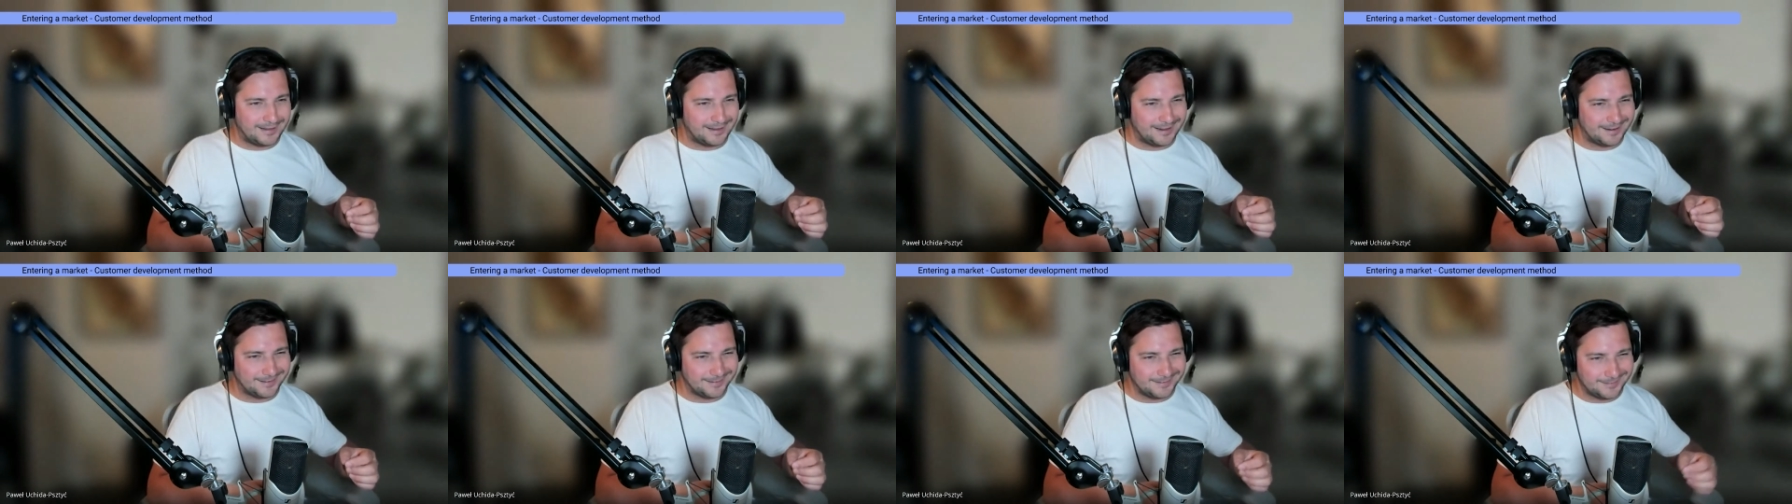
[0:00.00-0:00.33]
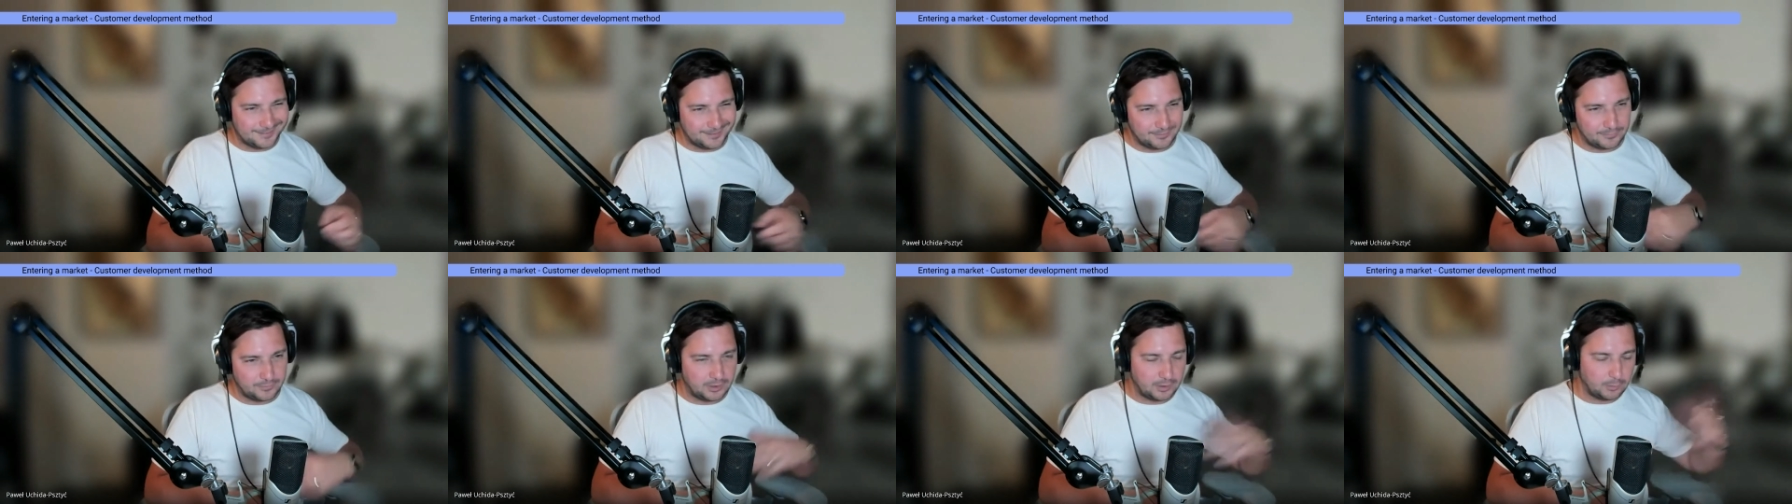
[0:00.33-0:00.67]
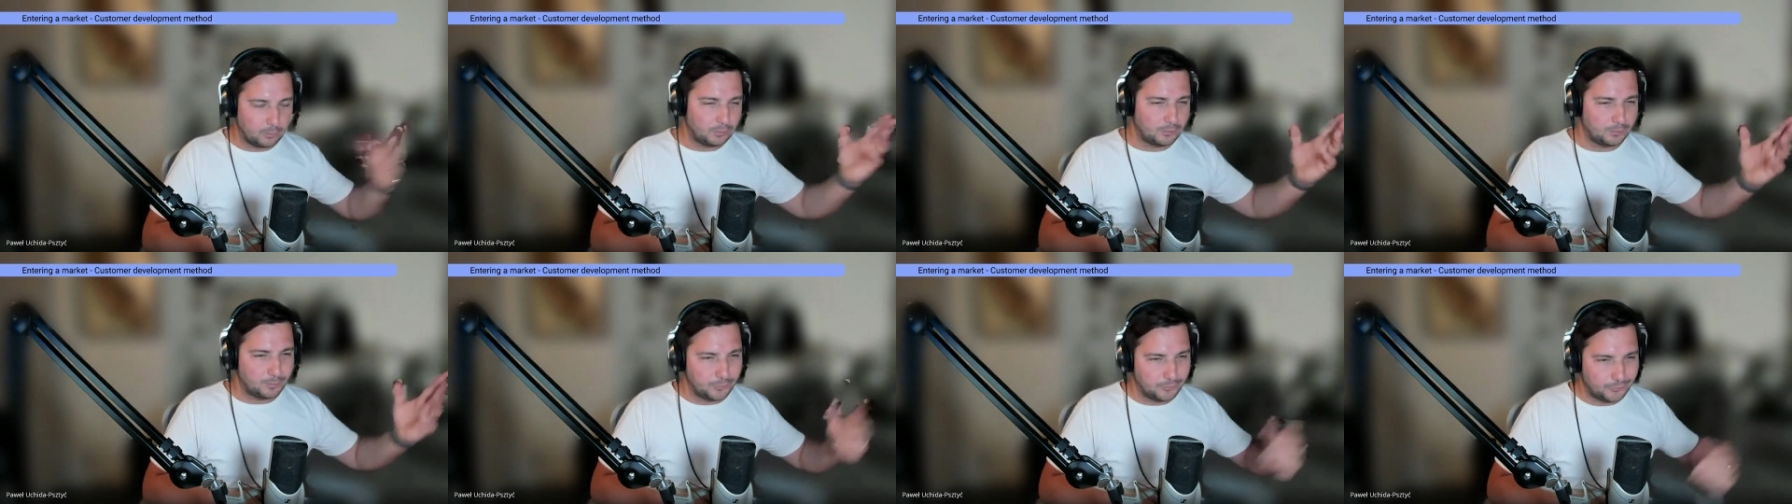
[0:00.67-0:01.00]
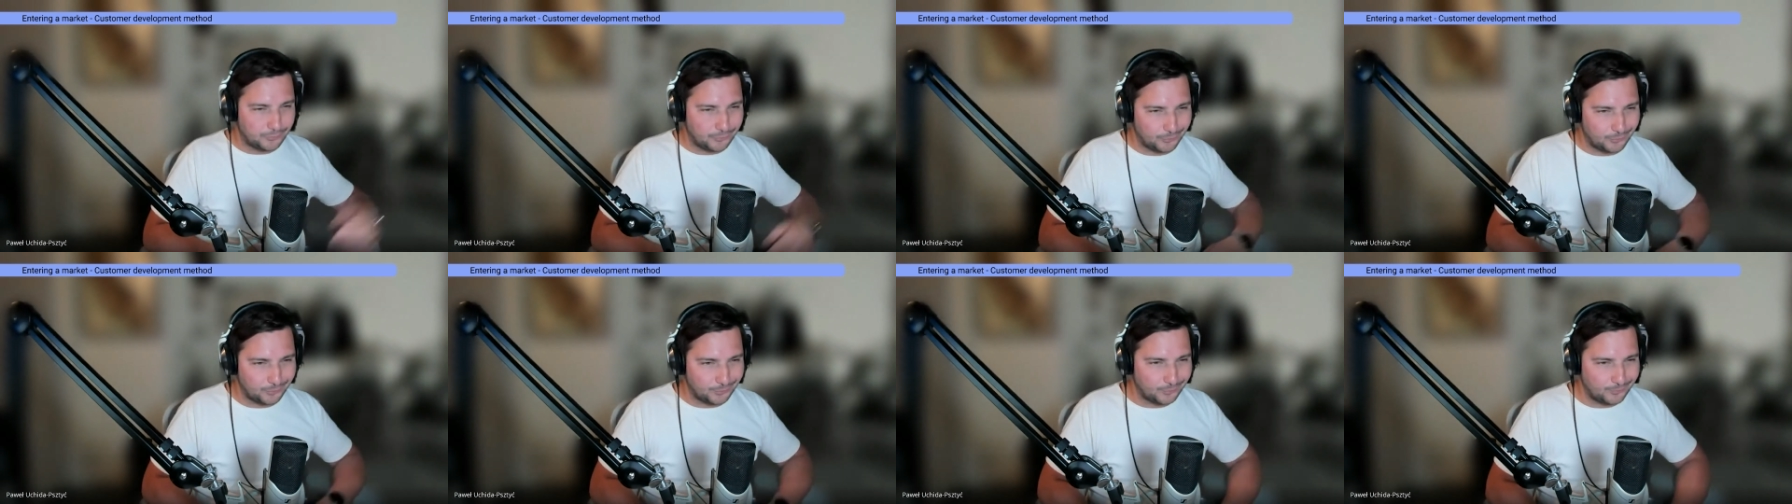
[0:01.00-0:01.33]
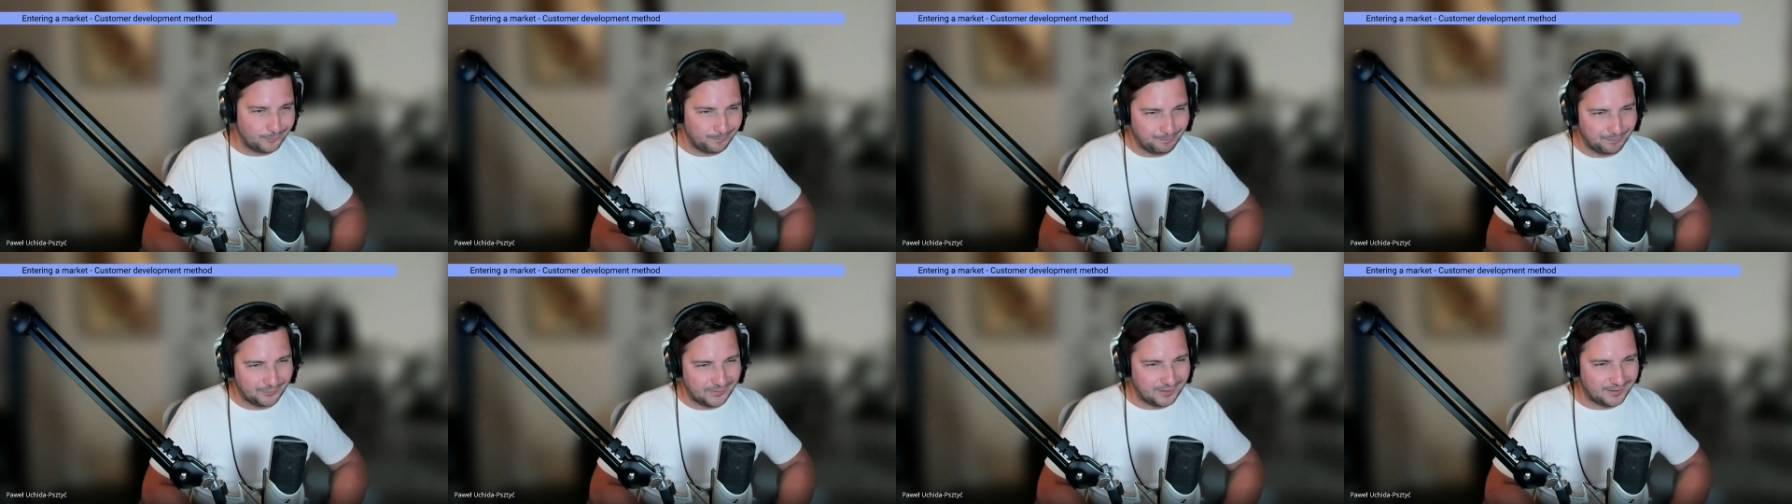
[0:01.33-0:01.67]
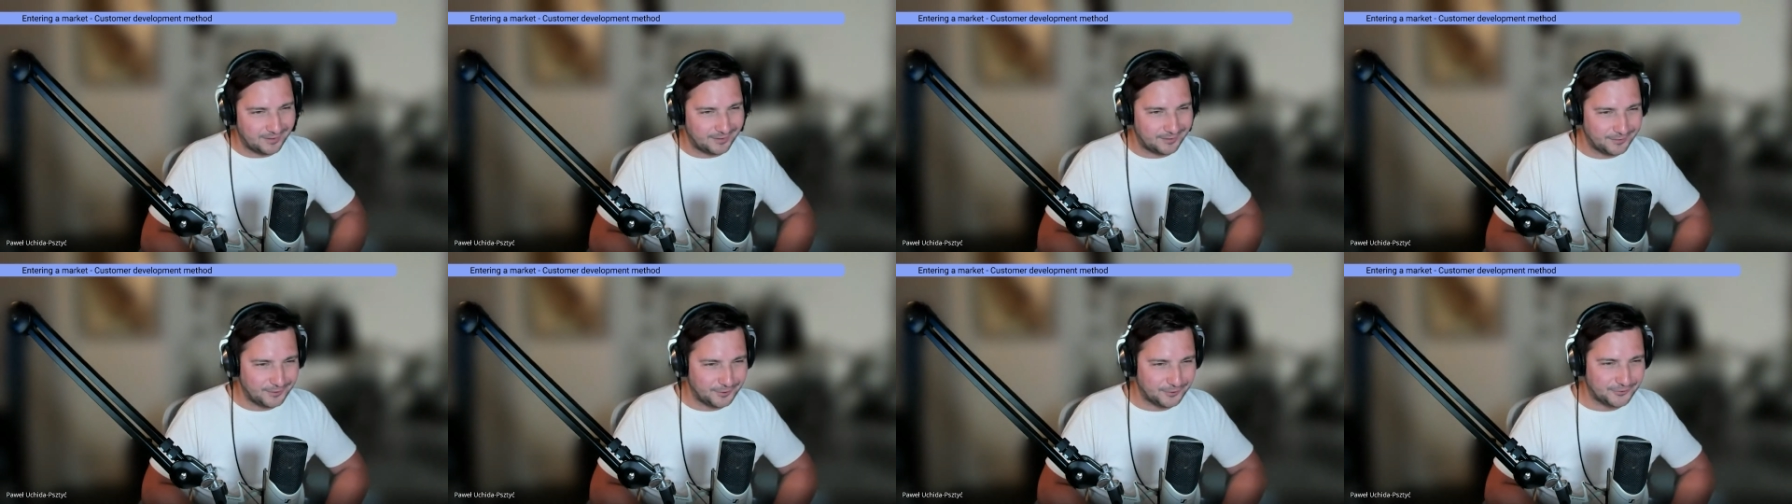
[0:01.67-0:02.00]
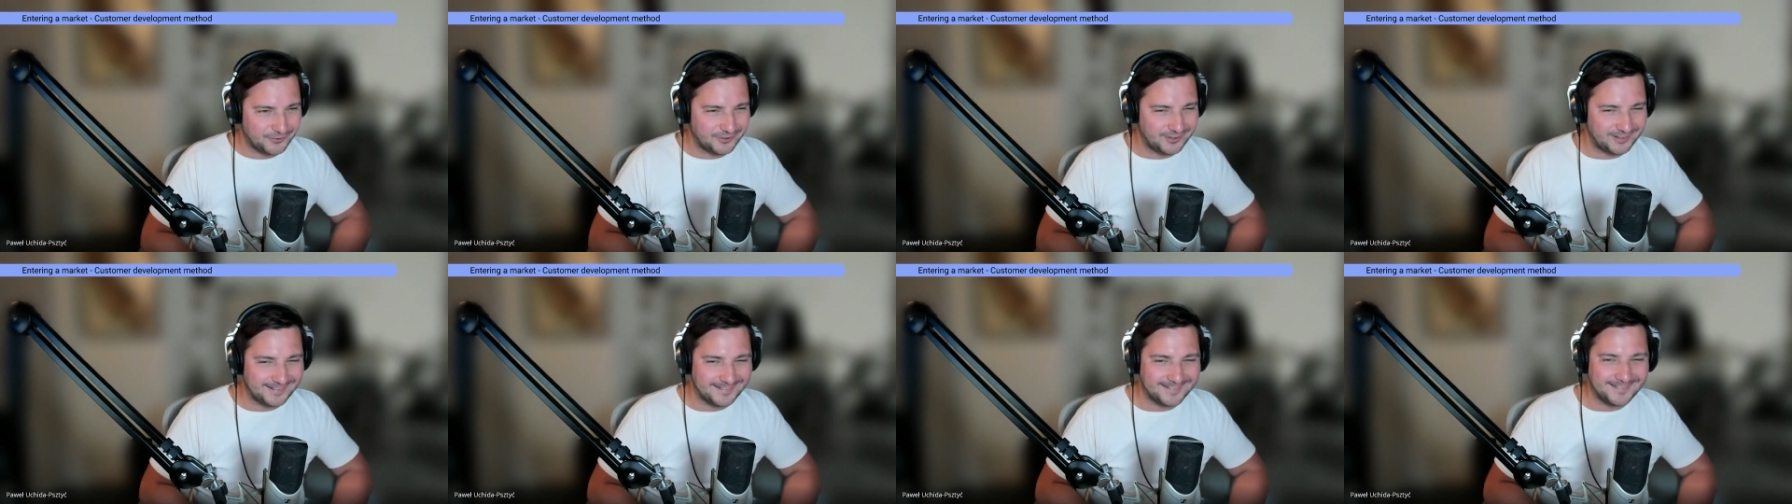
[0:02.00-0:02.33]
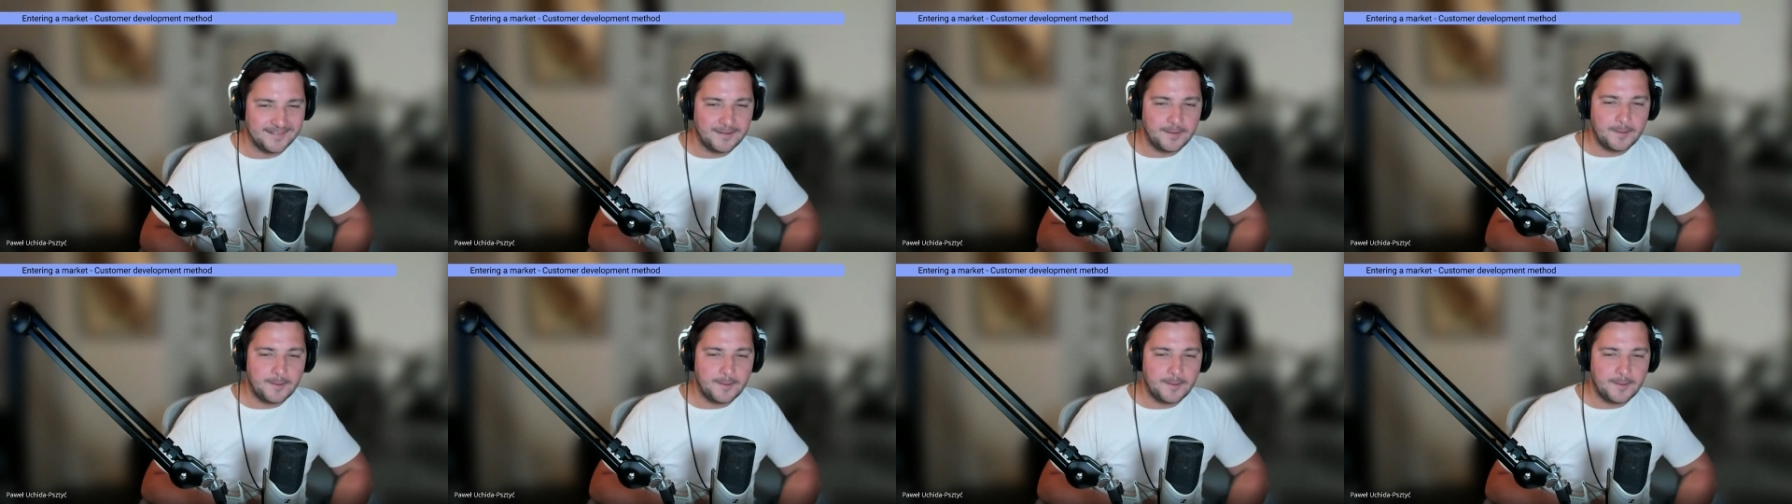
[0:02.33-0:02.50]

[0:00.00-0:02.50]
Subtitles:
If I would move to your city,